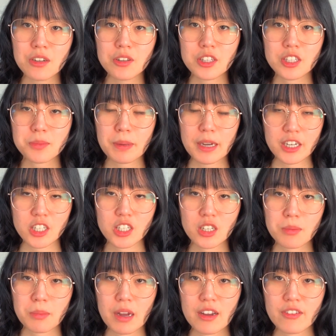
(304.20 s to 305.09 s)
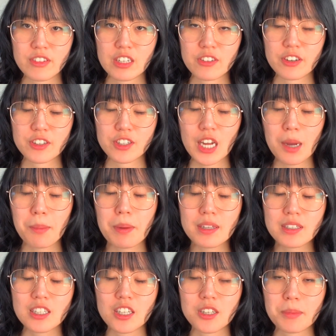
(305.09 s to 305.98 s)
the spectrum of different topics that